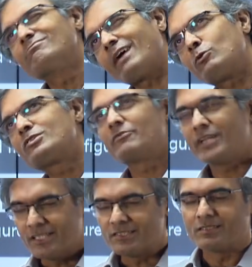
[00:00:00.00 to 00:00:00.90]
I wouldn't say very
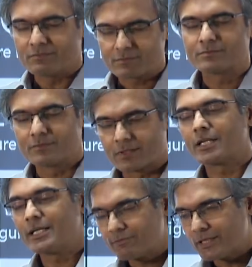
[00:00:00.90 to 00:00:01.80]
easy,
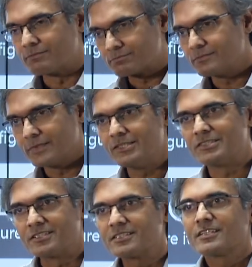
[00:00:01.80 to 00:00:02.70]
relatively
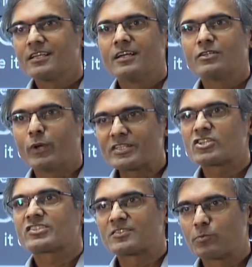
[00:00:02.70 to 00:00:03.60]
easy to
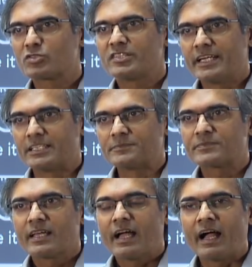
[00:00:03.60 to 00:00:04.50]
just expose the data
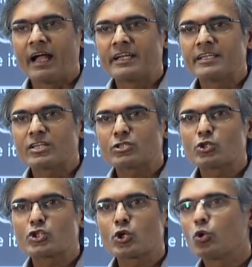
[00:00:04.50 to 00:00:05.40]
and to
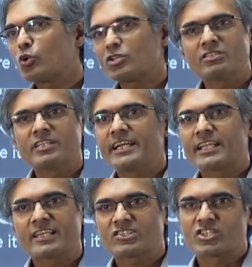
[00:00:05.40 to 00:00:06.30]
show the data
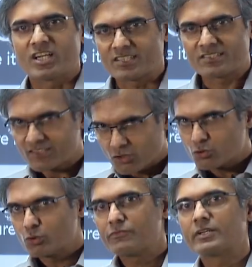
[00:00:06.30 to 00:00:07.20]
as charts. That's not
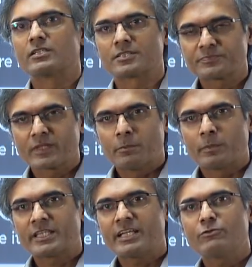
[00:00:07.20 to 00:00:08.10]
too difficult.
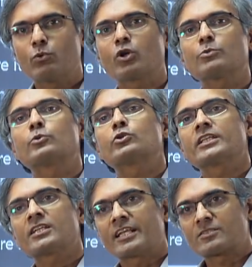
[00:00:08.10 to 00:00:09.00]
But then if you want to put
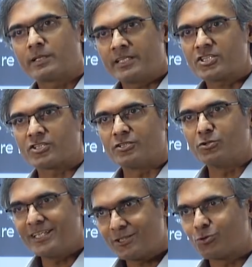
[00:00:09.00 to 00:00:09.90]
together an explanation, you
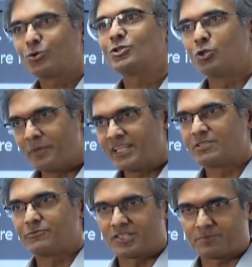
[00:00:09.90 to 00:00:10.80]
need to know the domain in the
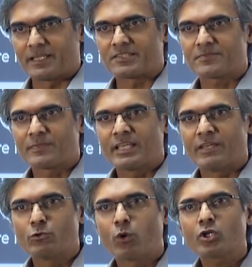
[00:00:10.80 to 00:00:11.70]
first place. If
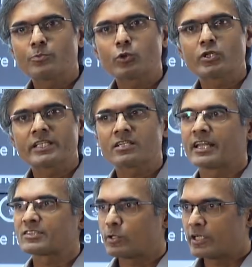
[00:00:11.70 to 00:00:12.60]
you want to put together an
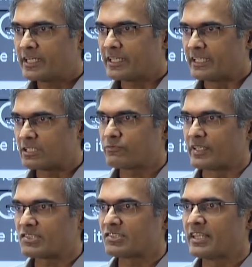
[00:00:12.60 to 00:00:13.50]
exploratory
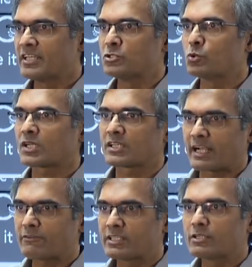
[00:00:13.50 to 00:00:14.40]
interface, then you are
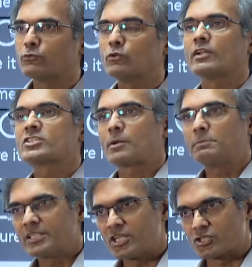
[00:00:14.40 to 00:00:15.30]
crafting a full-fledged
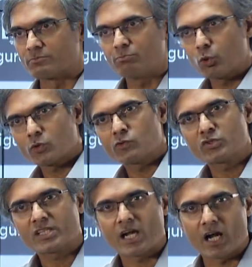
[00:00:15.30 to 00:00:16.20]
application. Both of those
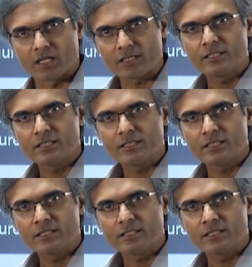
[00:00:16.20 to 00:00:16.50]
are hard.